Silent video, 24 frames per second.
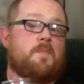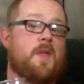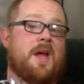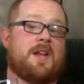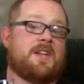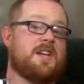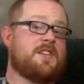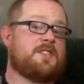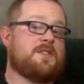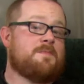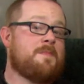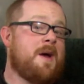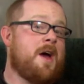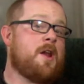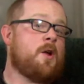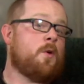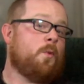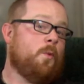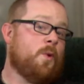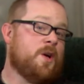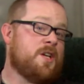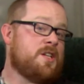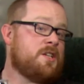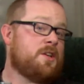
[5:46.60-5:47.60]
it doesn't
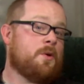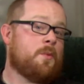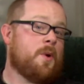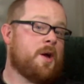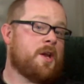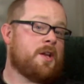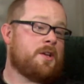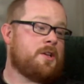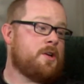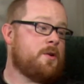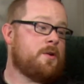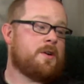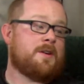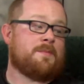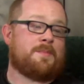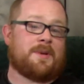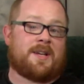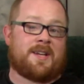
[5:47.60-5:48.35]
matter when you want to do it